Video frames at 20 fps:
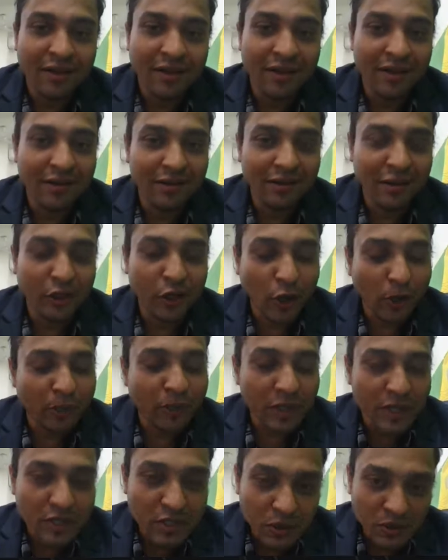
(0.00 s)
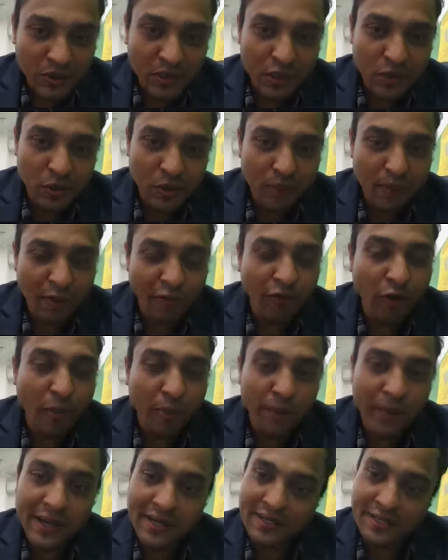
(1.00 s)
uh, the top three students who had
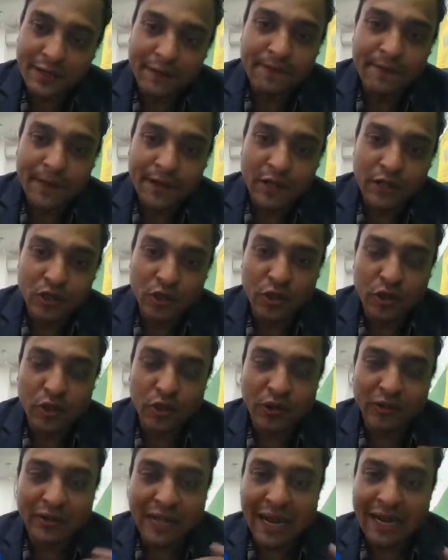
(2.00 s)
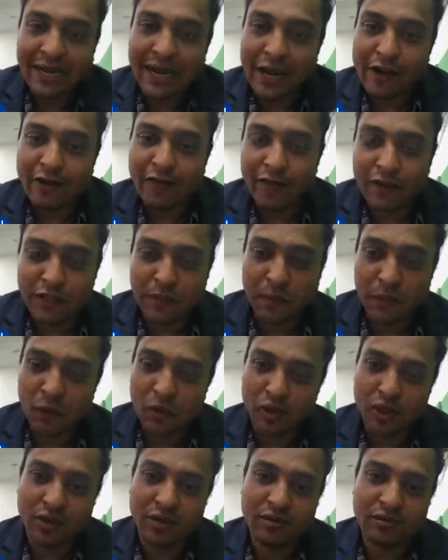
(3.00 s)
performed best so you know that kind of
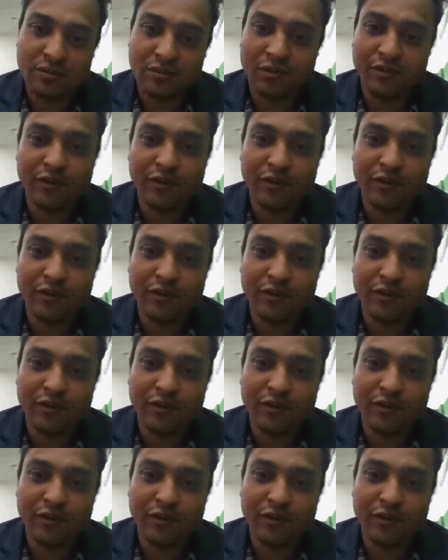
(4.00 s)
exposure